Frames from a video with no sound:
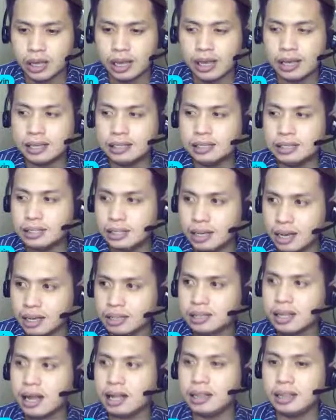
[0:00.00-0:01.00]
Is it
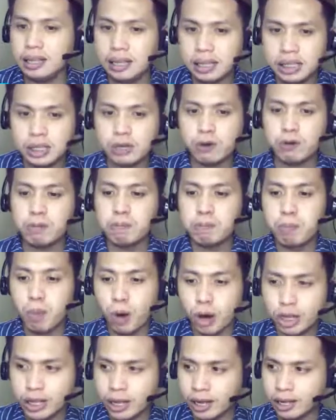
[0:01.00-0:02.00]
a linear
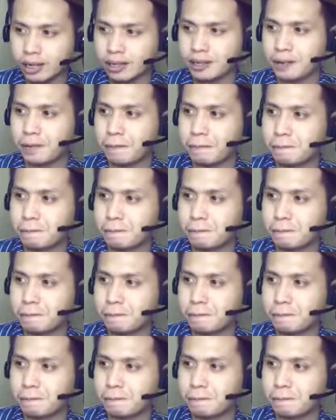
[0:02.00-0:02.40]
model?